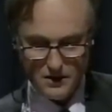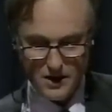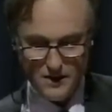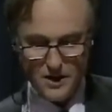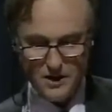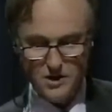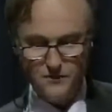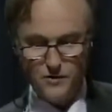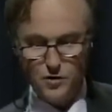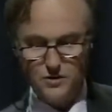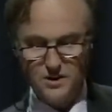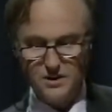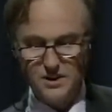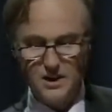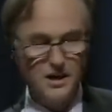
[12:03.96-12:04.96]
Then there's the view
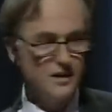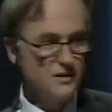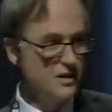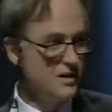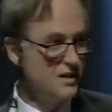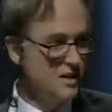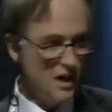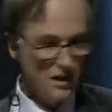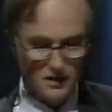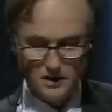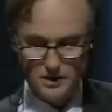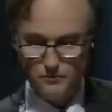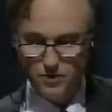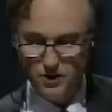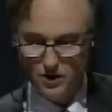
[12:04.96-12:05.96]
that science is dull
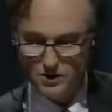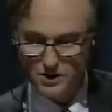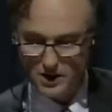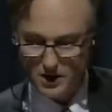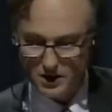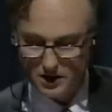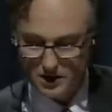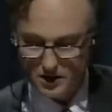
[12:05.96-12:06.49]
and plodding,